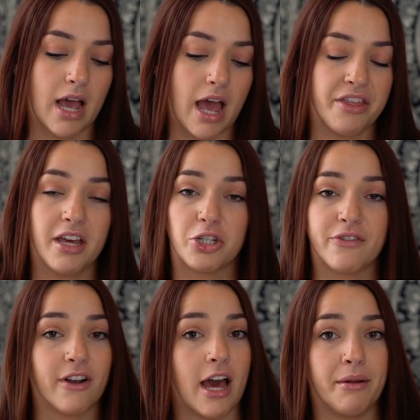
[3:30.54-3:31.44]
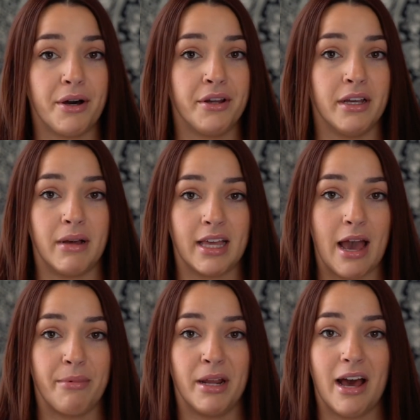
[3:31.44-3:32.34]
think I just forgot about it in my
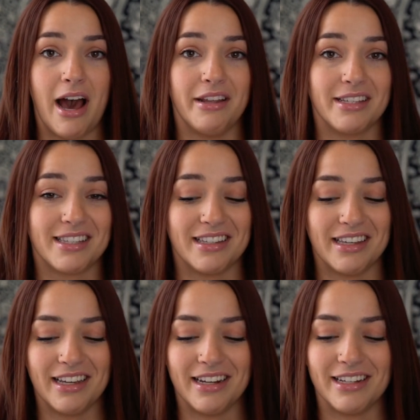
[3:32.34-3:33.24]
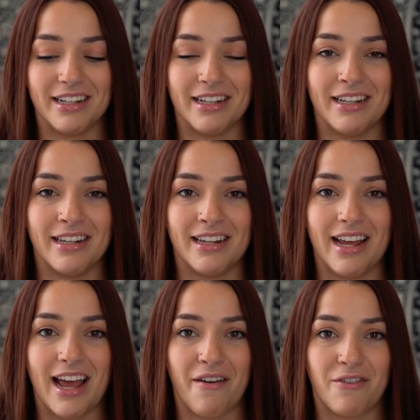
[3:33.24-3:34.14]
cabinet, honestly, and didn't
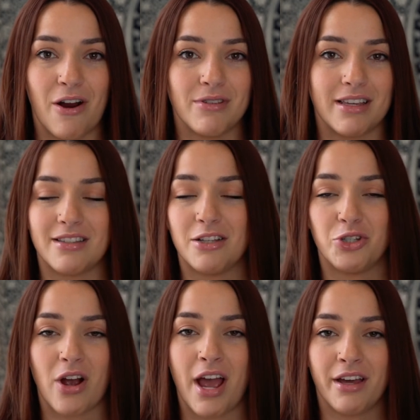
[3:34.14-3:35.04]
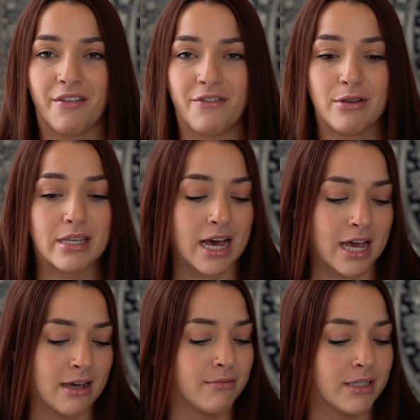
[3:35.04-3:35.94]
after I was like done trying it a few
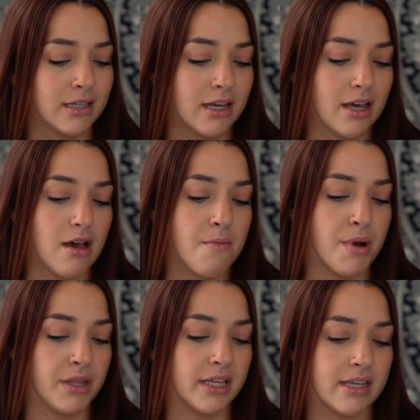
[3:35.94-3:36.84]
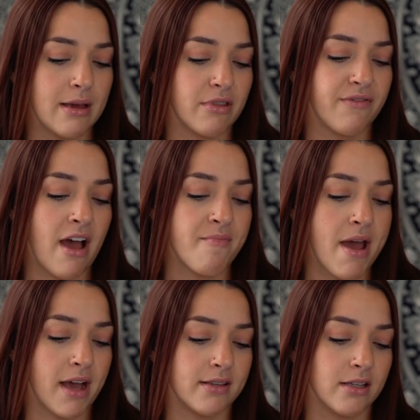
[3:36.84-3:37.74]
times. But this came with 5
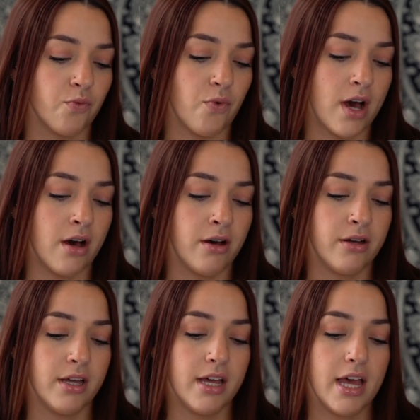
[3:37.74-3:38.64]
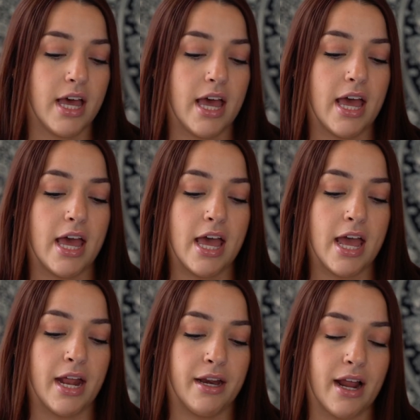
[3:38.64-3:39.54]
packets as well,
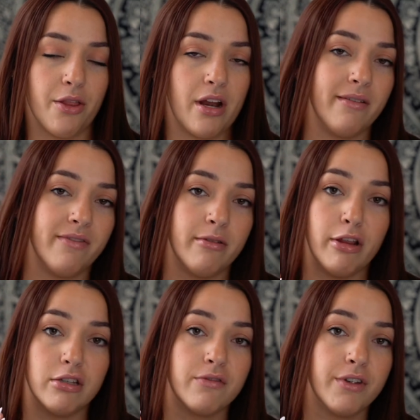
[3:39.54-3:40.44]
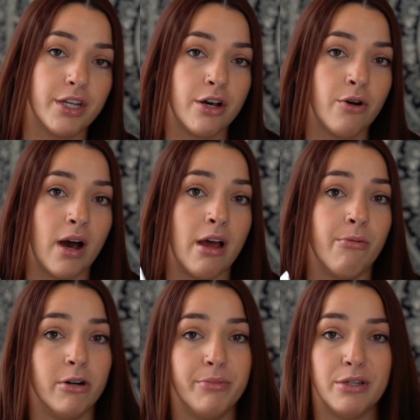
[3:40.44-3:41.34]
and now that I'm filming this video, I
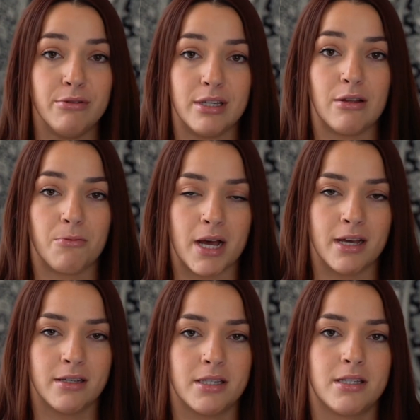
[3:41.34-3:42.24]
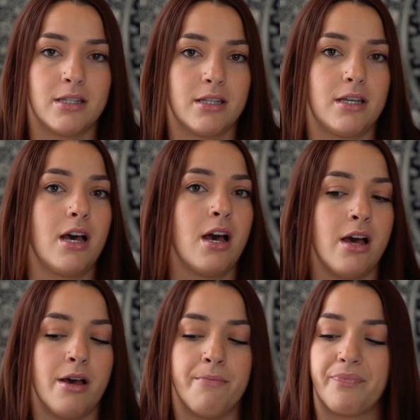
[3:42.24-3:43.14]
will be using the rest.
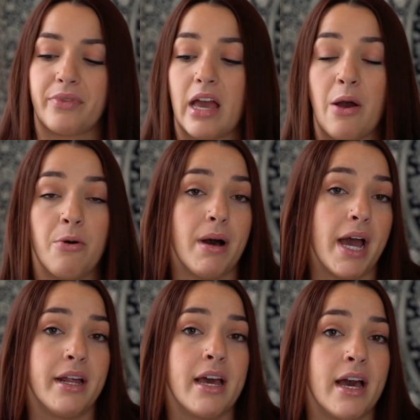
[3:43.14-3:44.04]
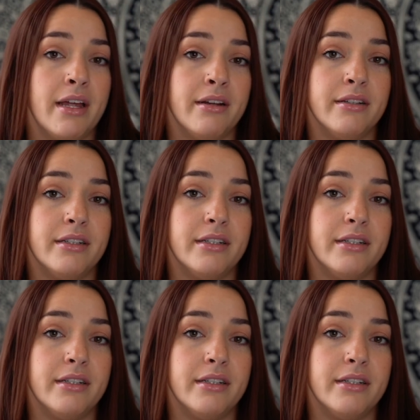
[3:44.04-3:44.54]
I would buy it again,